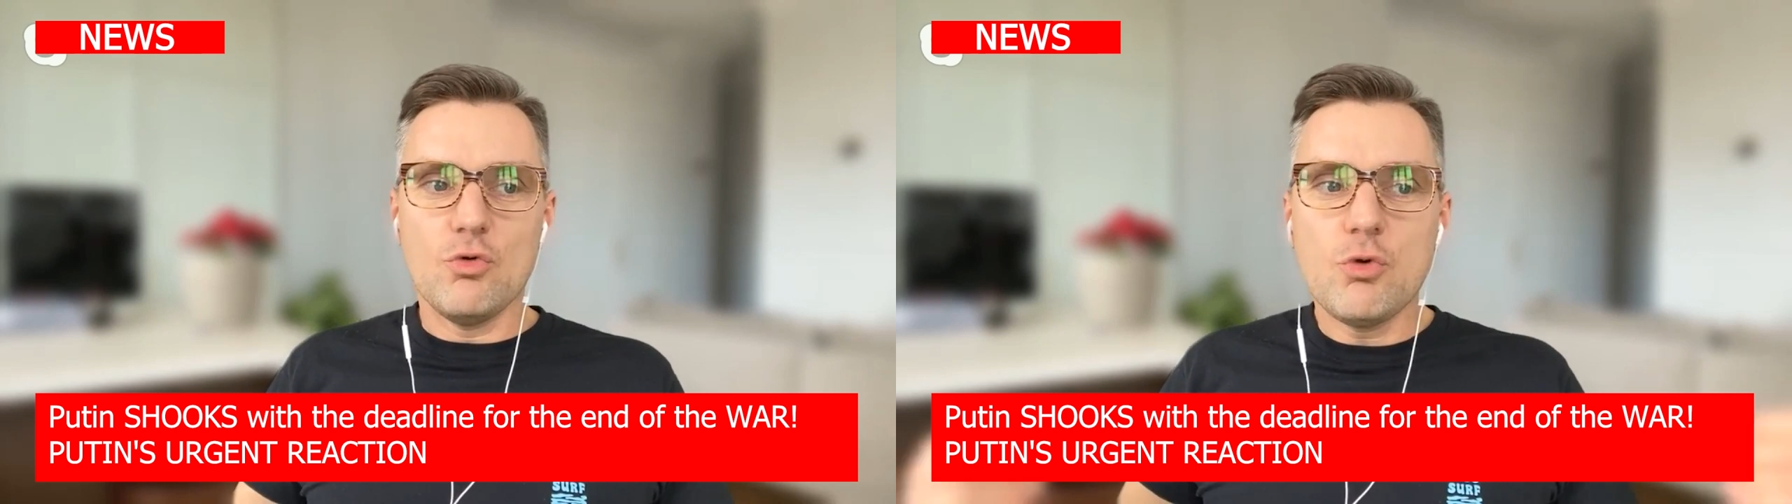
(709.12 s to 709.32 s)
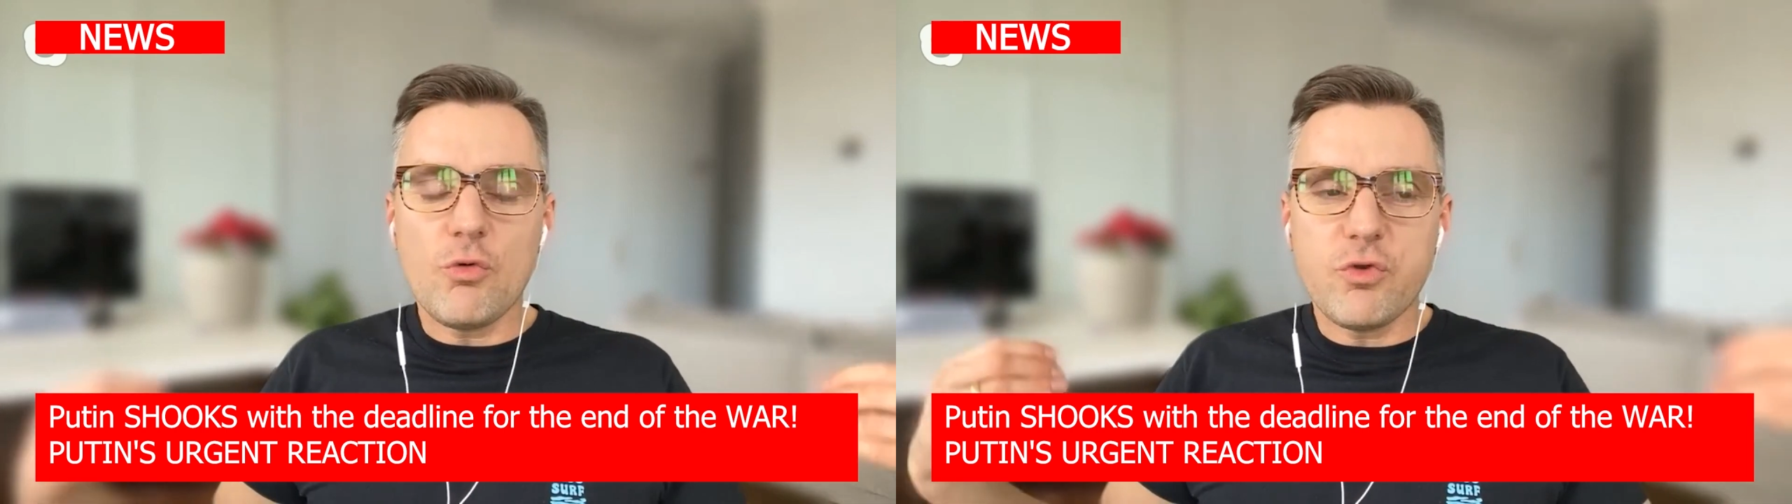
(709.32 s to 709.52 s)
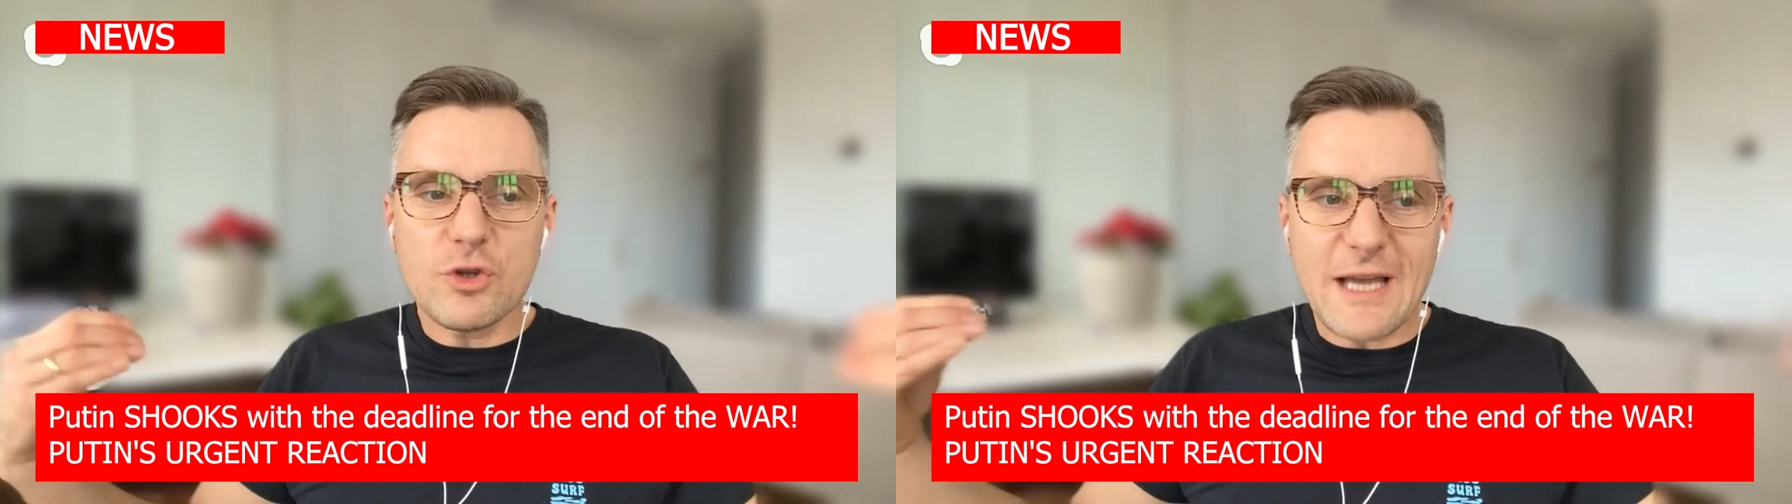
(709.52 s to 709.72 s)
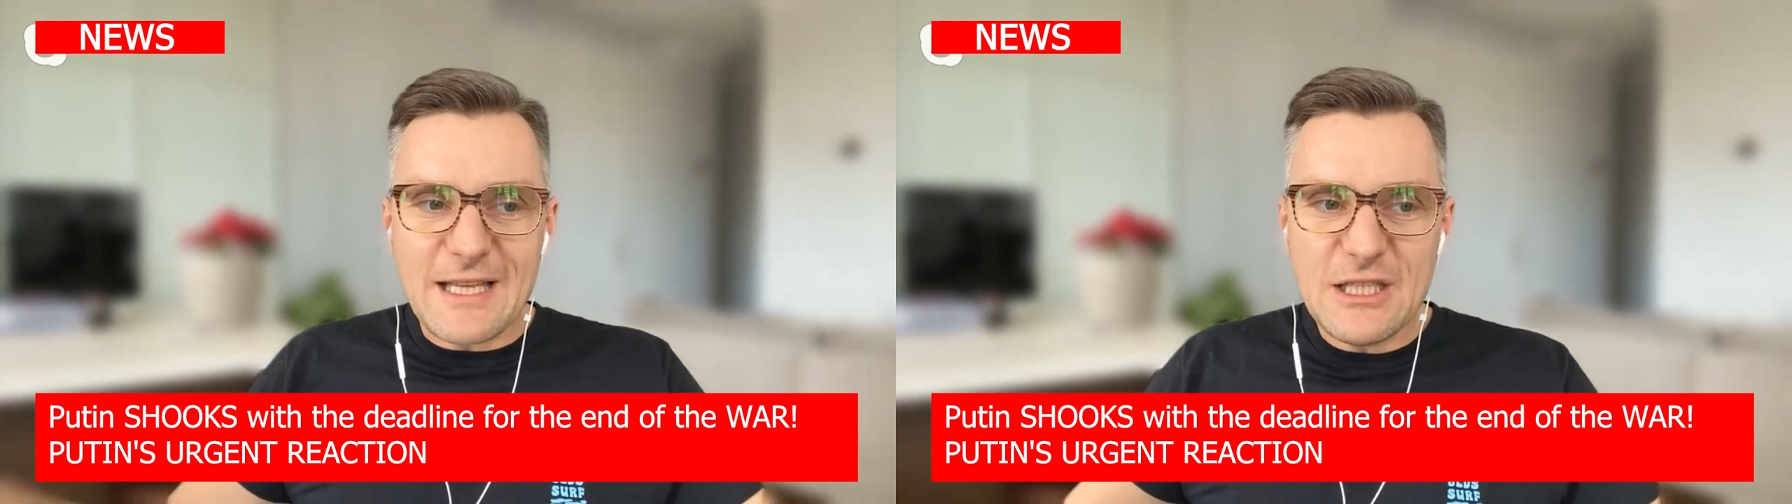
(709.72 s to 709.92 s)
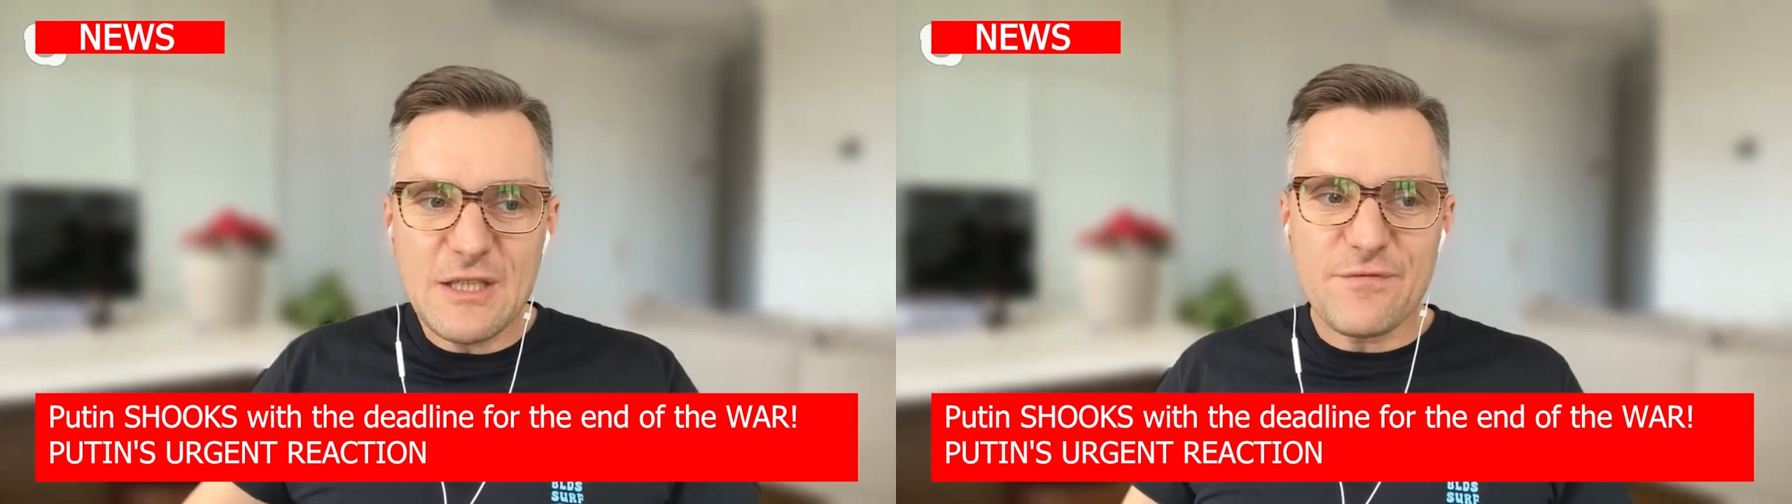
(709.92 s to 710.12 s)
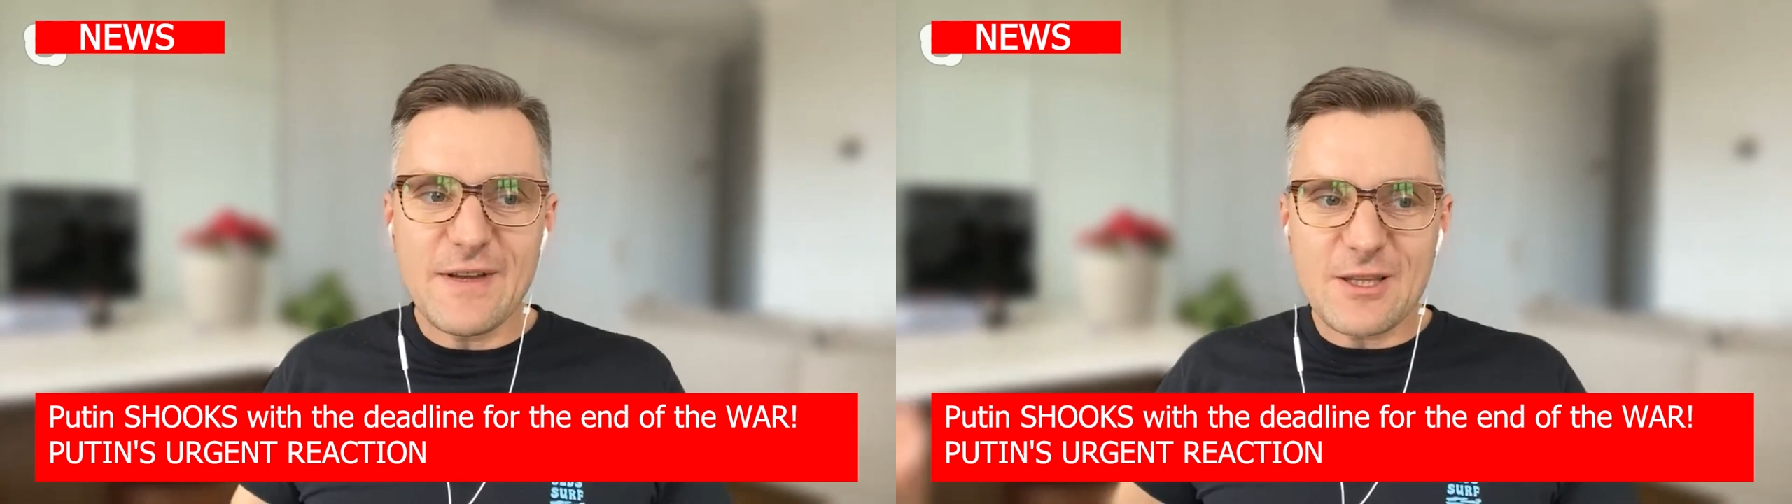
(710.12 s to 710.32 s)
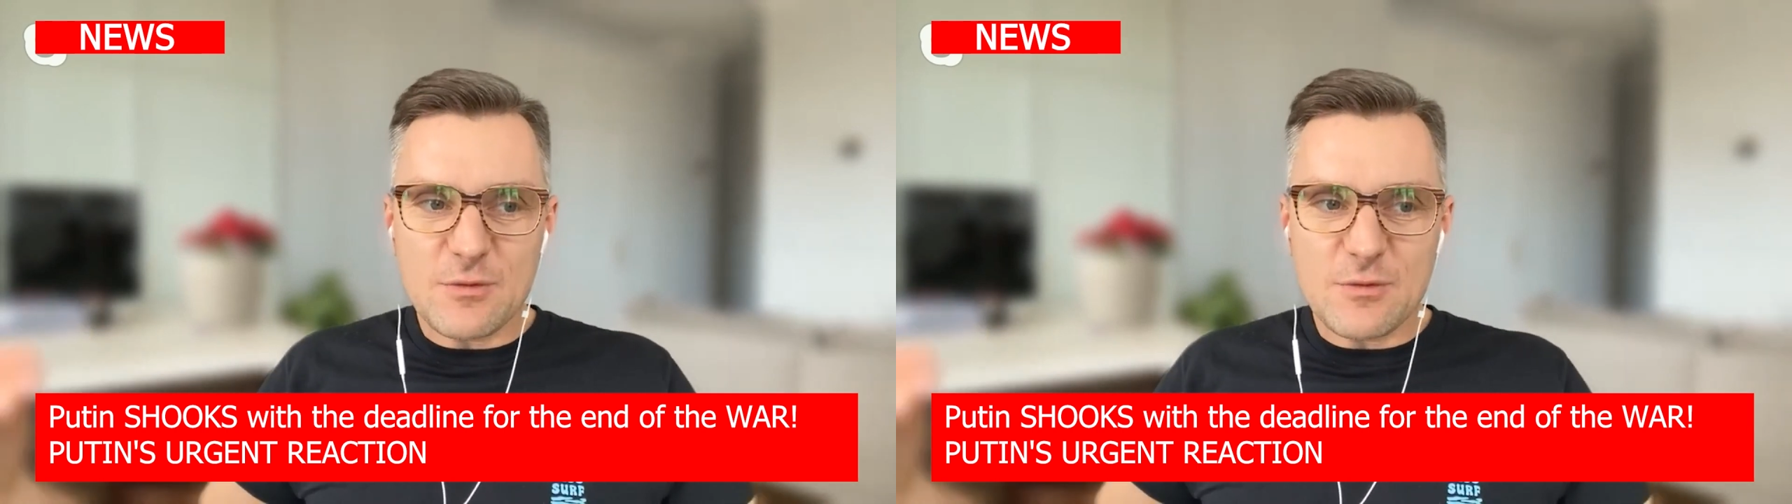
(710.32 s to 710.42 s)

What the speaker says: In their ideology,